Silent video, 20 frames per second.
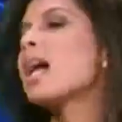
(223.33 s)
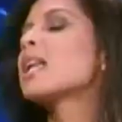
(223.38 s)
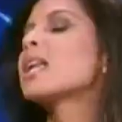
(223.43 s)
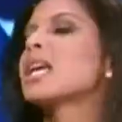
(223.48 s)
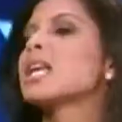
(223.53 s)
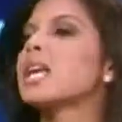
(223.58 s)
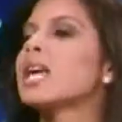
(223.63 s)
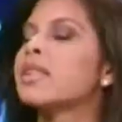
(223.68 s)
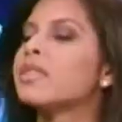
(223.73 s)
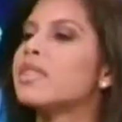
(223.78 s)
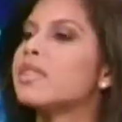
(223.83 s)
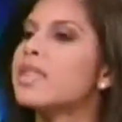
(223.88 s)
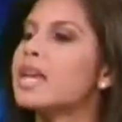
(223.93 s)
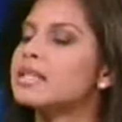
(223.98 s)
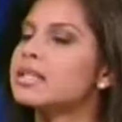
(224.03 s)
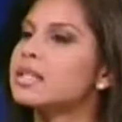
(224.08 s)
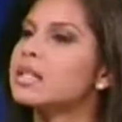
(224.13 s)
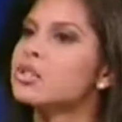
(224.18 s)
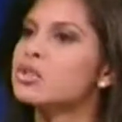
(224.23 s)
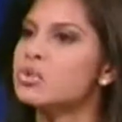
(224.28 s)
Well, and
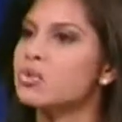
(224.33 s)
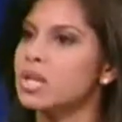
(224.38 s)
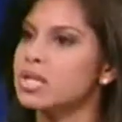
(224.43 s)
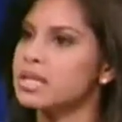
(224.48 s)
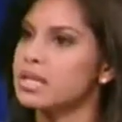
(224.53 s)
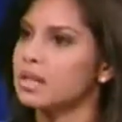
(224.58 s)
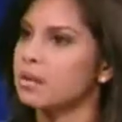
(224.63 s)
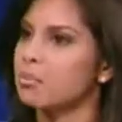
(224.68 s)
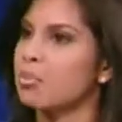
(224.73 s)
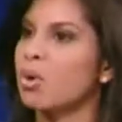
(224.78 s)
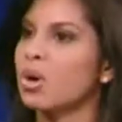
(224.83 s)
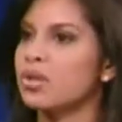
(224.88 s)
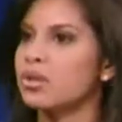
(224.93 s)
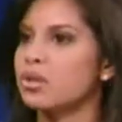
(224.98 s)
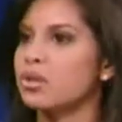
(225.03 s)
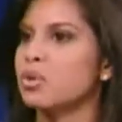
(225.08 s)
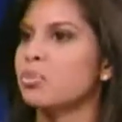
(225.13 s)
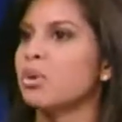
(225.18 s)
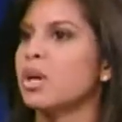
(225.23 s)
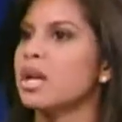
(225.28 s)
that's an interesting
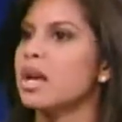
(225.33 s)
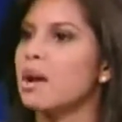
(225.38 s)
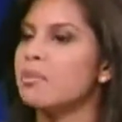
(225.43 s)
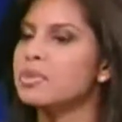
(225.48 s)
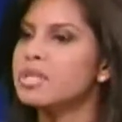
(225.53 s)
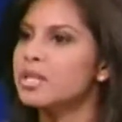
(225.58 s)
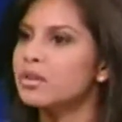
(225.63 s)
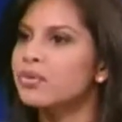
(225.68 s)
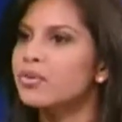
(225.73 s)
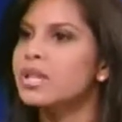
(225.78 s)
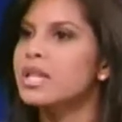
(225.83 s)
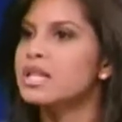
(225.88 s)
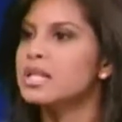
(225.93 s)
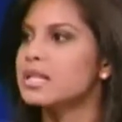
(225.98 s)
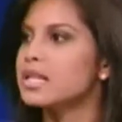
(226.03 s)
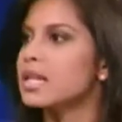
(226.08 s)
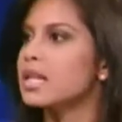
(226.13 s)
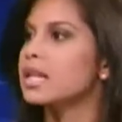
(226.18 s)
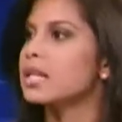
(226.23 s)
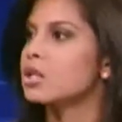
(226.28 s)
point that you bring up.
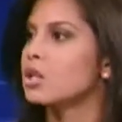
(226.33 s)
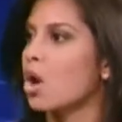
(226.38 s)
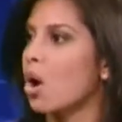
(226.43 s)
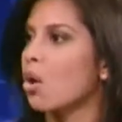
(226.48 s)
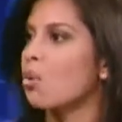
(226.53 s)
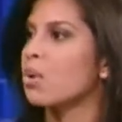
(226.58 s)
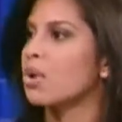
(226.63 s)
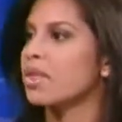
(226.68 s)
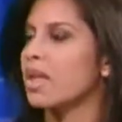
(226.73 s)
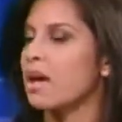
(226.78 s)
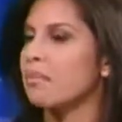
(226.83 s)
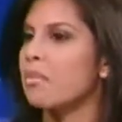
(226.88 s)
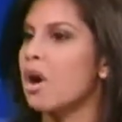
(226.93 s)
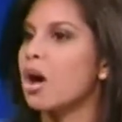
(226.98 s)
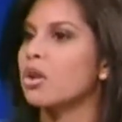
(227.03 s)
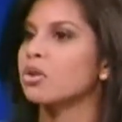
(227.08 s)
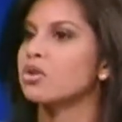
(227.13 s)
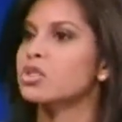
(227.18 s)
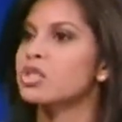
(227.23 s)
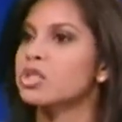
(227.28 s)
Tiffany did go with
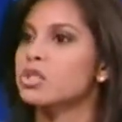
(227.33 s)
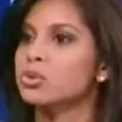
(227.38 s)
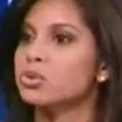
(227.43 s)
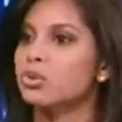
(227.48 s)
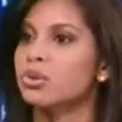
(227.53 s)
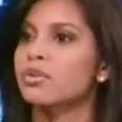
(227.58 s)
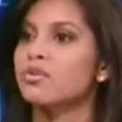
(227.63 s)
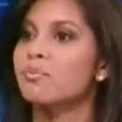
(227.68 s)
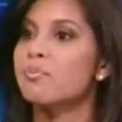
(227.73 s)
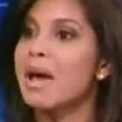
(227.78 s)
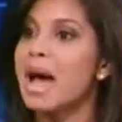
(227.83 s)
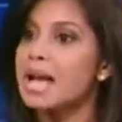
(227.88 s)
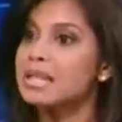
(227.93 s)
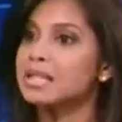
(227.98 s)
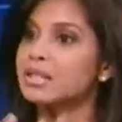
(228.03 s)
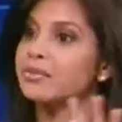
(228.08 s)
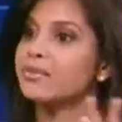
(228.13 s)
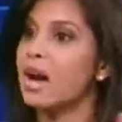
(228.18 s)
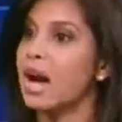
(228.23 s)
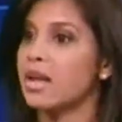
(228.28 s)
that model to sort of
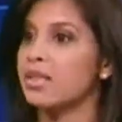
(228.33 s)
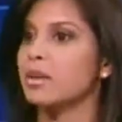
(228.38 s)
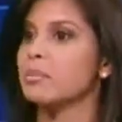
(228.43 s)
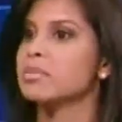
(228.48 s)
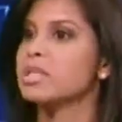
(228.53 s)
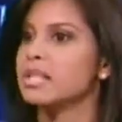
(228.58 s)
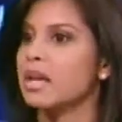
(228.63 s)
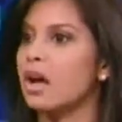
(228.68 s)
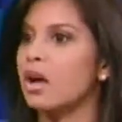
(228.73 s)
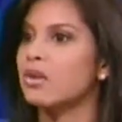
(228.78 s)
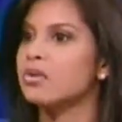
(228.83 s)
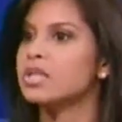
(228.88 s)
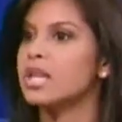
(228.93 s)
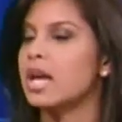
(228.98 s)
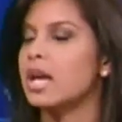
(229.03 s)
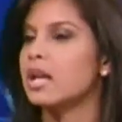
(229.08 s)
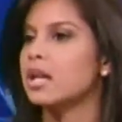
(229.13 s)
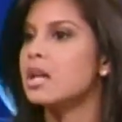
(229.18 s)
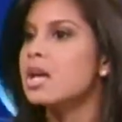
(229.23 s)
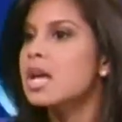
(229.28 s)
massify
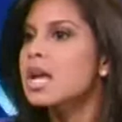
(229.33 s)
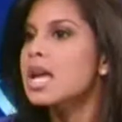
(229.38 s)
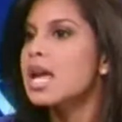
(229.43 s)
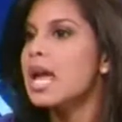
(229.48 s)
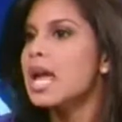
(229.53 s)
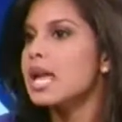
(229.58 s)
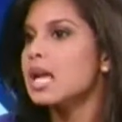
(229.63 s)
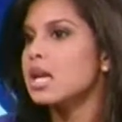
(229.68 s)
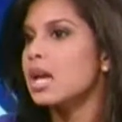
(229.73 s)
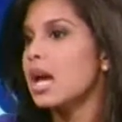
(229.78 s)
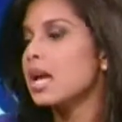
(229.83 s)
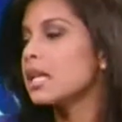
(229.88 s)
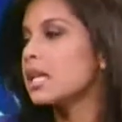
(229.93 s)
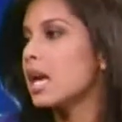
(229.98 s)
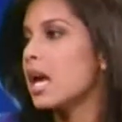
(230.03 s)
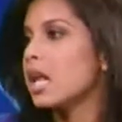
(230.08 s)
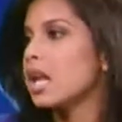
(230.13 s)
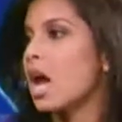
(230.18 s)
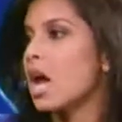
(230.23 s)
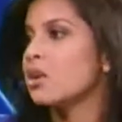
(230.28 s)
themselves, and
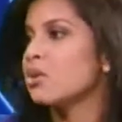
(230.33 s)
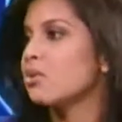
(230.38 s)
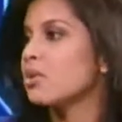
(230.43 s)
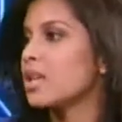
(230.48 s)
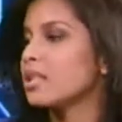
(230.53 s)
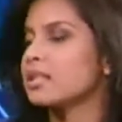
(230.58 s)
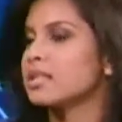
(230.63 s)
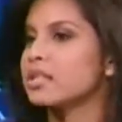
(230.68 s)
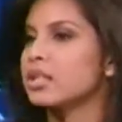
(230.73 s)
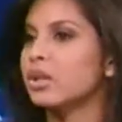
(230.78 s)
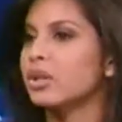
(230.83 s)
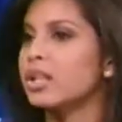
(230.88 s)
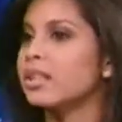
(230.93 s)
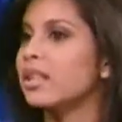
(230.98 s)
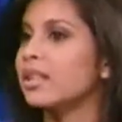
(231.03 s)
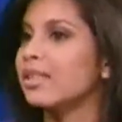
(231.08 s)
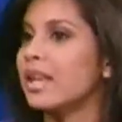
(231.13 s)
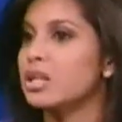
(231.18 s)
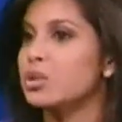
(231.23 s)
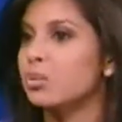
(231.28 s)
again, I don't
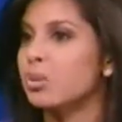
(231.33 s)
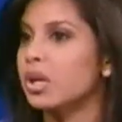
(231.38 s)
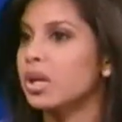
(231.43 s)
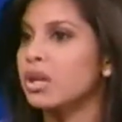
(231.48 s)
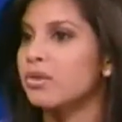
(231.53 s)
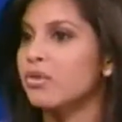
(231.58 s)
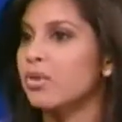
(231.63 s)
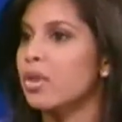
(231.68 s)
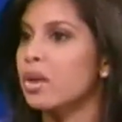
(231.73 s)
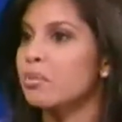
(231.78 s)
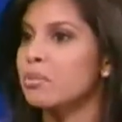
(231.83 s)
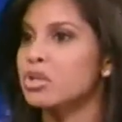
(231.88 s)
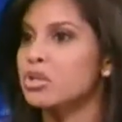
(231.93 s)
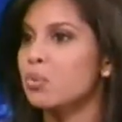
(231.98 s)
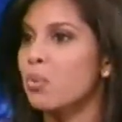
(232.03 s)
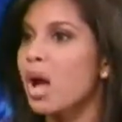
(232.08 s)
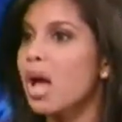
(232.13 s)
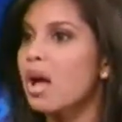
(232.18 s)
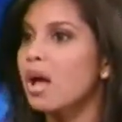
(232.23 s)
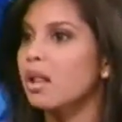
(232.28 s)
necessarily think that's working for
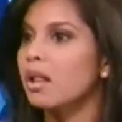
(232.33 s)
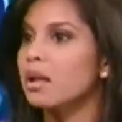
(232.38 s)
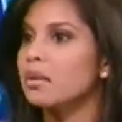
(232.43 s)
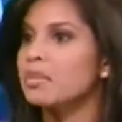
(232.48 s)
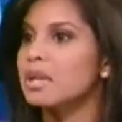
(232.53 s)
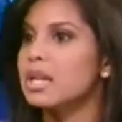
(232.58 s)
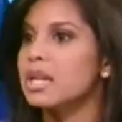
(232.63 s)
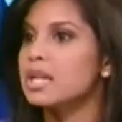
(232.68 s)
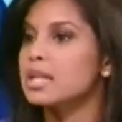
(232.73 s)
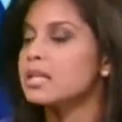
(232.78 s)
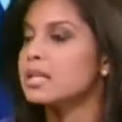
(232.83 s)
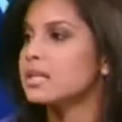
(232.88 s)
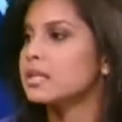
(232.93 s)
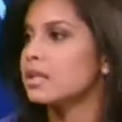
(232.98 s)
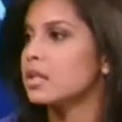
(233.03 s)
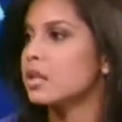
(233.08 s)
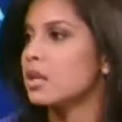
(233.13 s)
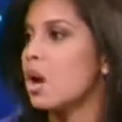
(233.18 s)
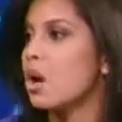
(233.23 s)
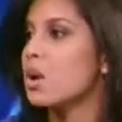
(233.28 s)
them as well. I mean,
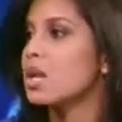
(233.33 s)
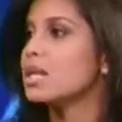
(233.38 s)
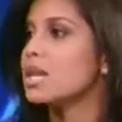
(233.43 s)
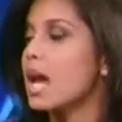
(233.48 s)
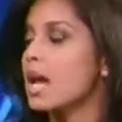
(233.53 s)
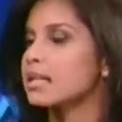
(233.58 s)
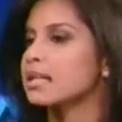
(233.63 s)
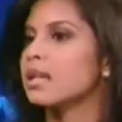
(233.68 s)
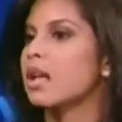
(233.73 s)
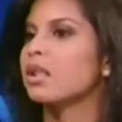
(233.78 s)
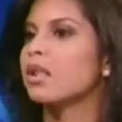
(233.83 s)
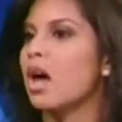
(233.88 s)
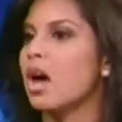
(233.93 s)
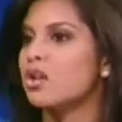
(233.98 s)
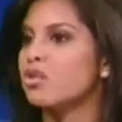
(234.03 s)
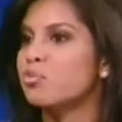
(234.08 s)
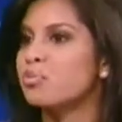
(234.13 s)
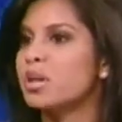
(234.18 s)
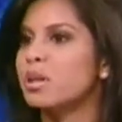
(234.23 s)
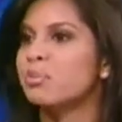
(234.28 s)
it's, you know, yes,
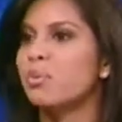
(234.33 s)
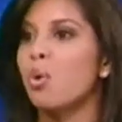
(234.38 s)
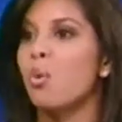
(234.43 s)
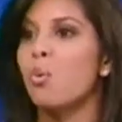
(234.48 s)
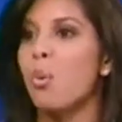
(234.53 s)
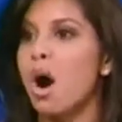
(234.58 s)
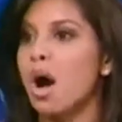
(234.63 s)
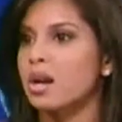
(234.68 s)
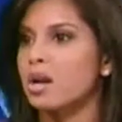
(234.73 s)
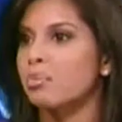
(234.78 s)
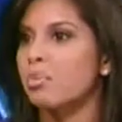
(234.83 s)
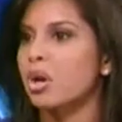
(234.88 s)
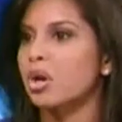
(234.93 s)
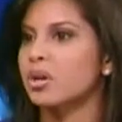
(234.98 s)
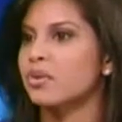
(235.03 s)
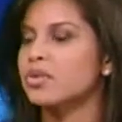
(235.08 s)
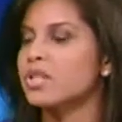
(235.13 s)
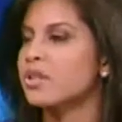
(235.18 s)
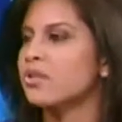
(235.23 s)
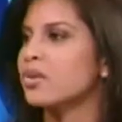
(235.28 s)
a lot of people want
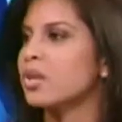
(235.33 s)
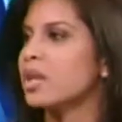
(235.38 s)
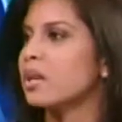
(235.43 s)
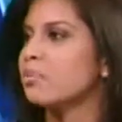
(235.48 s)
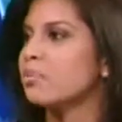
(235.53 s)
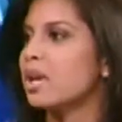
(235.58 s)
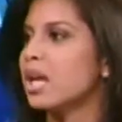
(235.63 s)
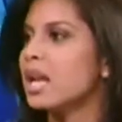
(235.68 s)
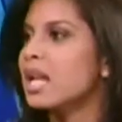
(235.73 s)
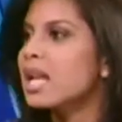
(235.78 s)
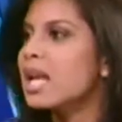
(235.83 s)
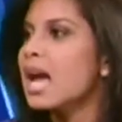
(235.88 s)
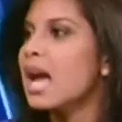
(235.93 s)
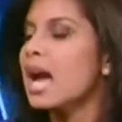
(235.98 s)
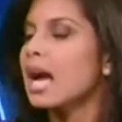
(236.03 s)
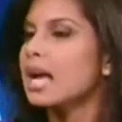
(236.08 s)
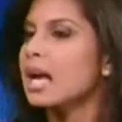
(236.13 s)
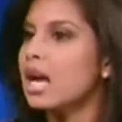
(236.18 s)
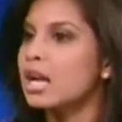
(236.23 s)
a part of Tiffany, but